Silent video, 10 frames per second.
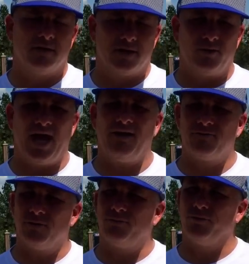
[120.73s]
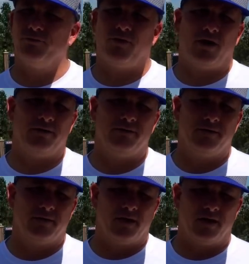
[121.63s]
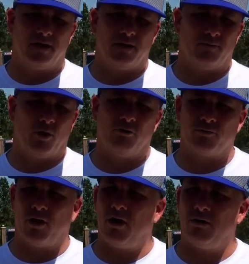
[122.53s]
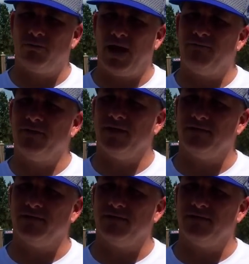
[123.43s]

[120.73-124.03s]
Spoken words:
that we have to improve on. Overall, everything.